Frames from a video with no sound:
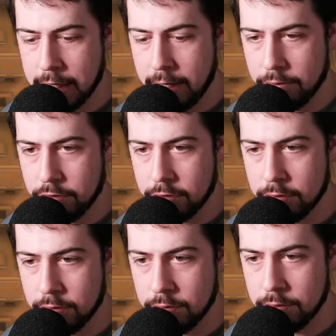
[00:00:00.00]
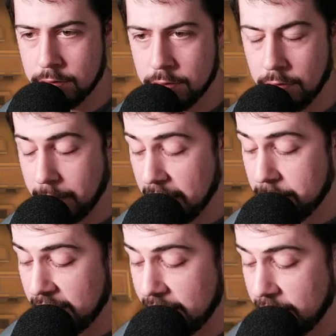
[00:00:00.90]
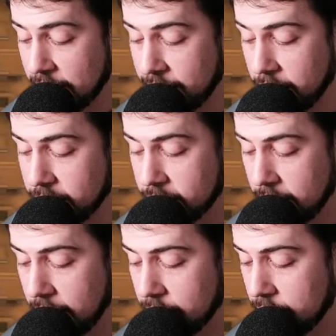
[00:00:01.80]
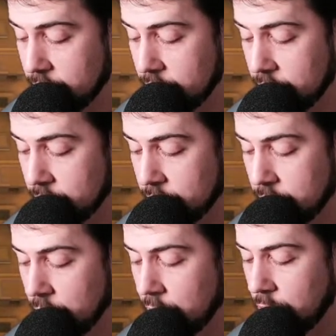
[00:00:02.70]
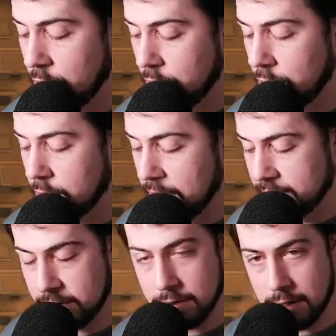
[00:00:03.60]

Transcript: Ouch. We may be dead, unfortunately. Oh, yes.